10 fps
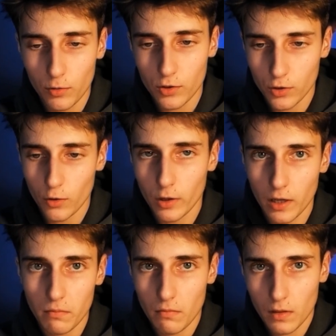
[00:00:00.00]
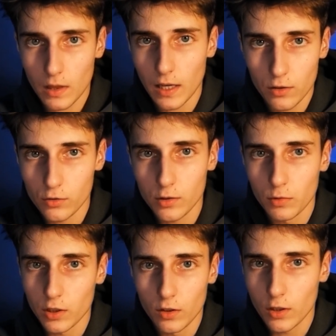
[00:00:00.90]
Because I know that that is
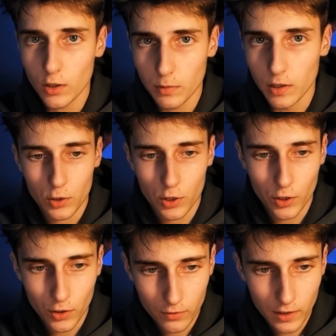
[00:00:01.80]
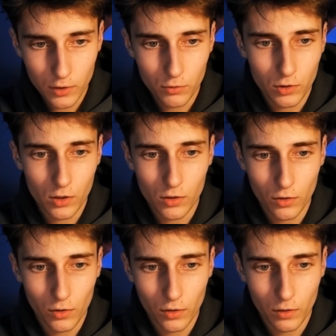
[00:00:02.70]
ultimately going to hurt me. Sharing your values is
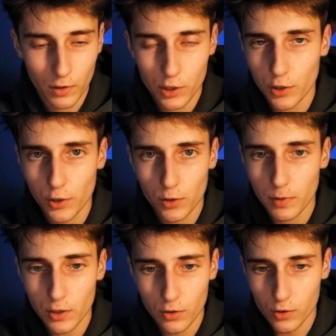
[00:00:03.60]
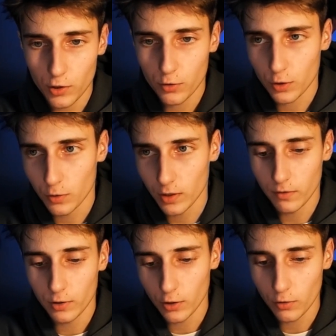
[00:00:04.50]
another thing, right? Sharing your opinions. I just recorded a
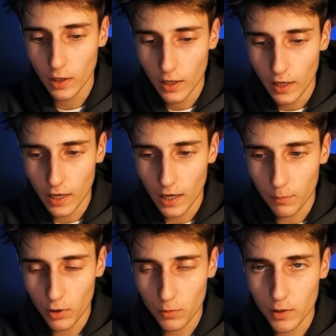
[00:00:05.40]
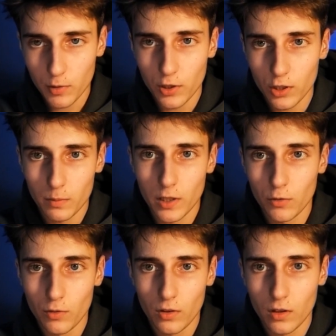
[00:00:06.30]
video on my opinion
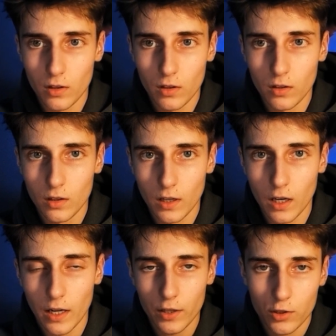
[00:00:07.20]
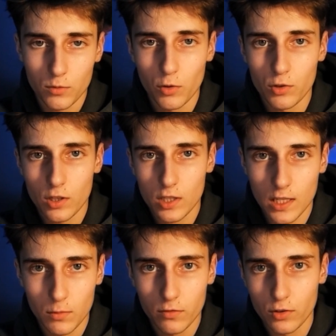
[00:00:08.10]
about the Alex Hormozy and
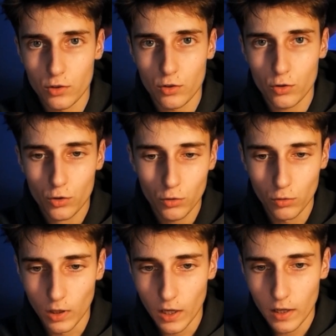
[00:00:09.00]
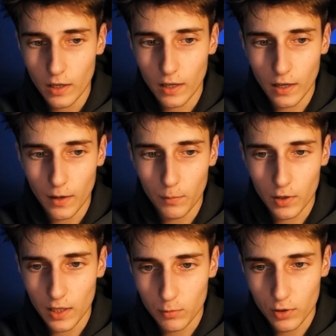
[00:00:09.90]
Sam Ovens school
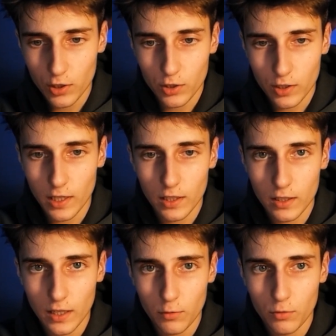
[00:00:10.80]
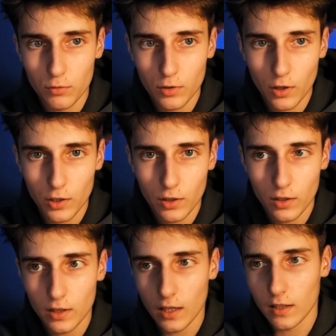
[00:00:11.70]
collaboration, and how I
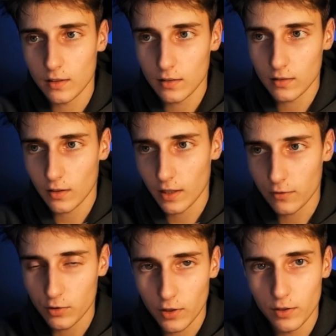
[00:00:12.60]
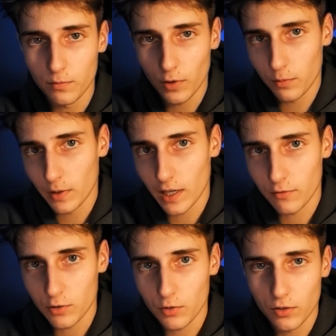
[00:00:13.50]
think that I may
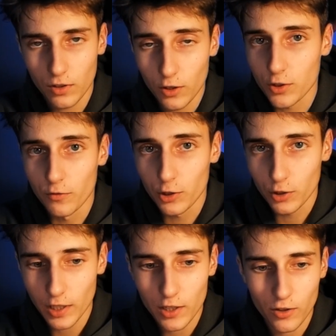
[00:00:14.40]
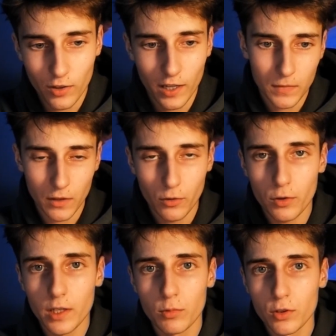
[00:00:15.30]
have some controversial takes on that. If
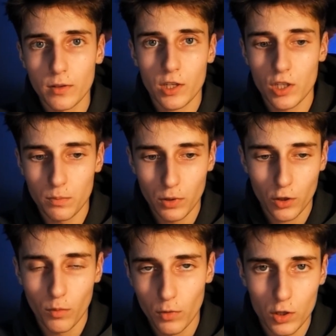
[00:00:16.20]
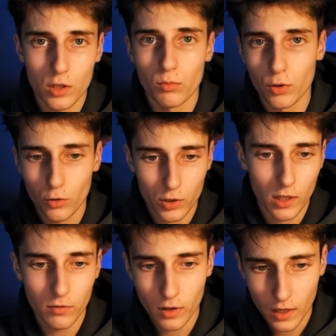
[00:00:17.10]
you're able to actually become the symbol
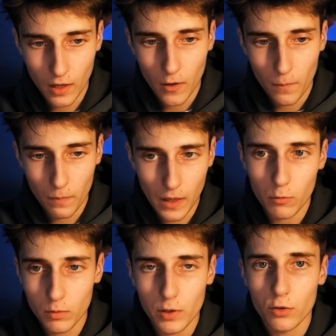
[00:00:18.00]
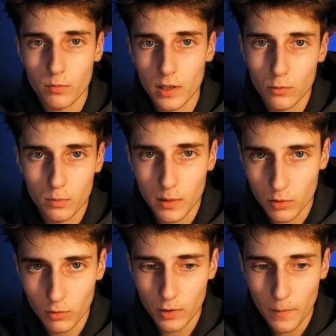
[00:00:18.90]
yourself, that will make your brand more
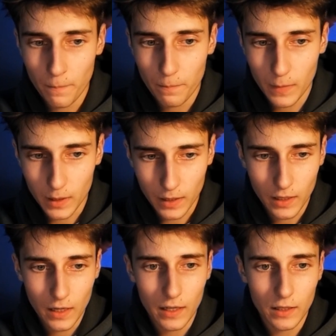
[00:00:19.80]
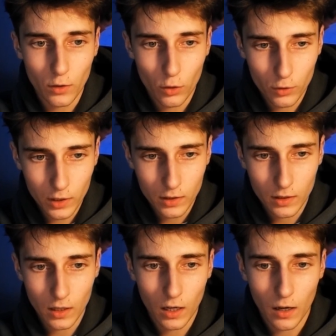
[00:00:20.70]
memorable. Okay, and then 3,
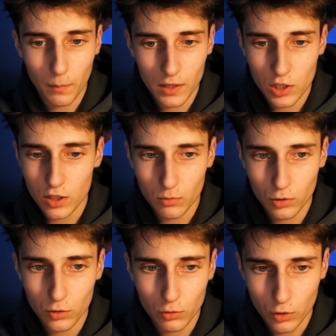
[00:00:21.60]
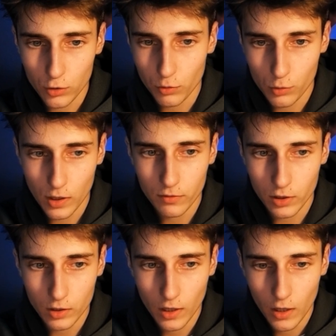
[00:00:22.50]
as a symbol, you can also use
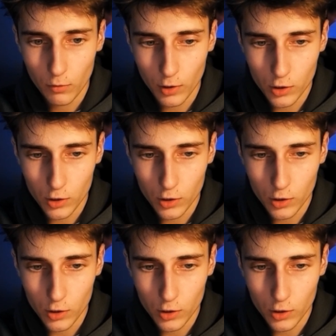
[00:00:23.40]
graphics, right?